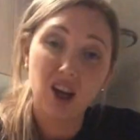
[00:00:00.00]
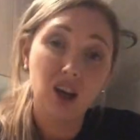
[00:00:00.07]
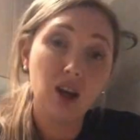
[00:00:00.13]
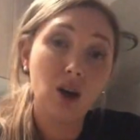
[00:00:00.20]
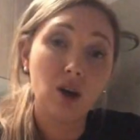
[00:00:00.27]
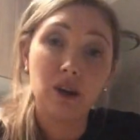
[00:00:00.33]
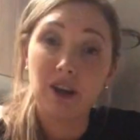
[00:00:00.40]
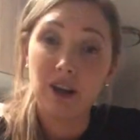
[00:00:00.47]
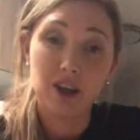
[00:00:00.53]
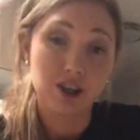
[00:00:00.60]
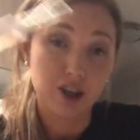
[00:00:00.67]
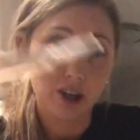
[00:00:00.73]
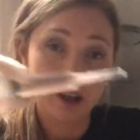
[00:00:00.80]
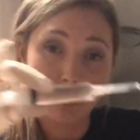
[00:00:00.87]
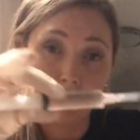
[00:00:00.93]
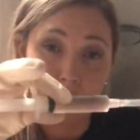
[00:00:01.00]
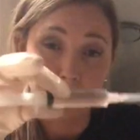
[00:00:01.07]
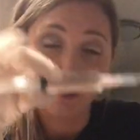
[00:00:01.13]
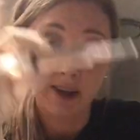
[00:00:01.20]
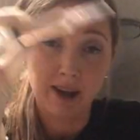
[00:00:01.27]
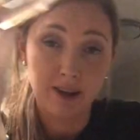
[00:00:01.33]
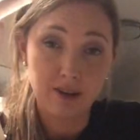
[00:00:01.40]
Look, you can totally do
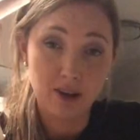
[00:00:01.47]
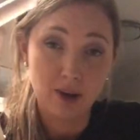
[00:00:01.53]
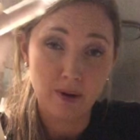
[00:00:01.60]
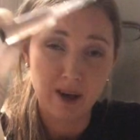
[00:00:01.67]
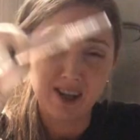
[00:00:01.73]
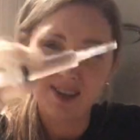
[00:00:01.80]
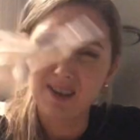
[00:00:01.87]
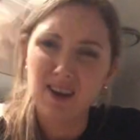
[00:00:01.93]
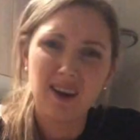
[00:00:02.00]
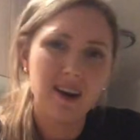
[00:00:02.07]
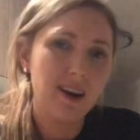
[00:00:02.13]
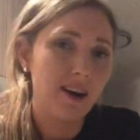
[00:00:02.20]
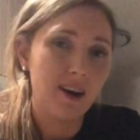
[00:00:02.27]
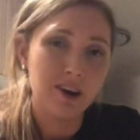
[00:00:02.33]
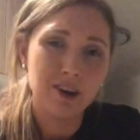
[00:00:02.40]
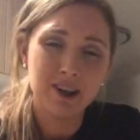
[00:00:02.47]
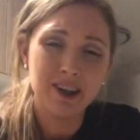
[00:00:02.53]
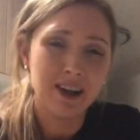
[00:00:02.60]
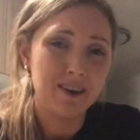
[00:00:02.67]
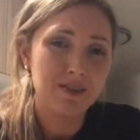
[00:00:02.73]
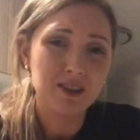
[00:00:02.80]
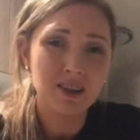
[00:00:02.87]
that, no worries. I don't
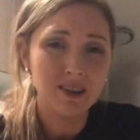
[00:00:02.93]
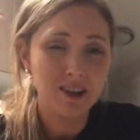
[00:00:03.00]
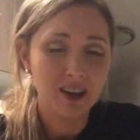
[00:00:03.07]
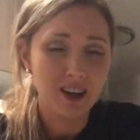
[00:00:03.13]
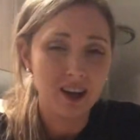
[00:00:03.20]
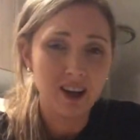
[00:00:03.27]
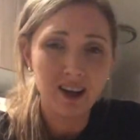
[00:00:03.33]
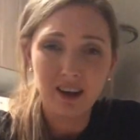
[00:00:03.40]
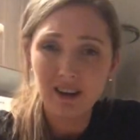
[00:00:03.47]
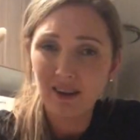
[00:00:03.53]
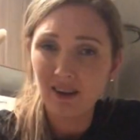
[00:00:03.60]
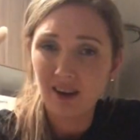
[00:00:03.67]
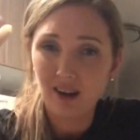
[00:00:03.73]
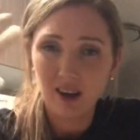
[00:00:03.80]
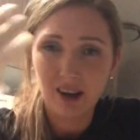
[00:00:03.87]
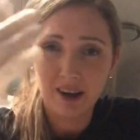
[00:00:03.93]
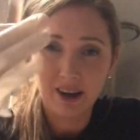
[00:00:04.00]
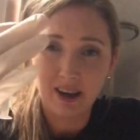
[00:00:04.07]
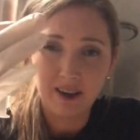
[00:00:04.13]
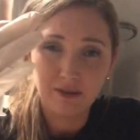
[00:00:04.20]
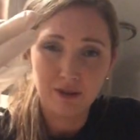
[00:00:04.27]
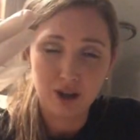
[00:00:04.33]
have silicone, I don't
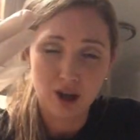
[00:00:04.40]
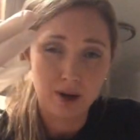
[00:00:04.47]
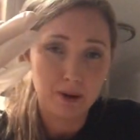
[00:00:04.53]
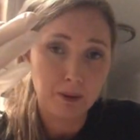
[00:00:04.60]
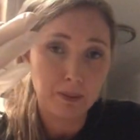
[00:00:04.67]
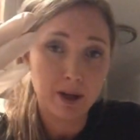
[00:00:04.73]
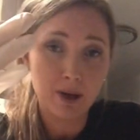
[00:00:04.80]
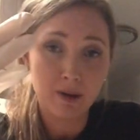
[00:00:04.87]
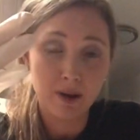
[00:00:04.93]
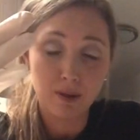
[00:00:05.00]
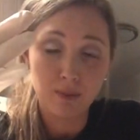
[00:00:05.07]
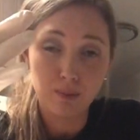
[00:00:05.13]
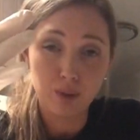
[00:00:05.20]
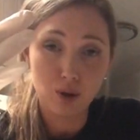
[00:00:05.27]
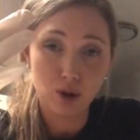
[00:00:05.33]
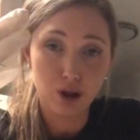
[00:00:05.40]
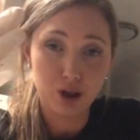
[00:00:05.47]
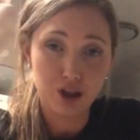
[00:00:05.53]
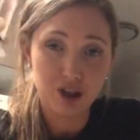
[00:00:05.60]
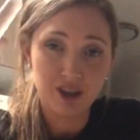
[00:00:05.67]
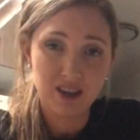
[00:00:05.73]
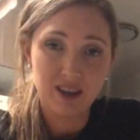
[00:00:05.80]
have time to beat around the bush.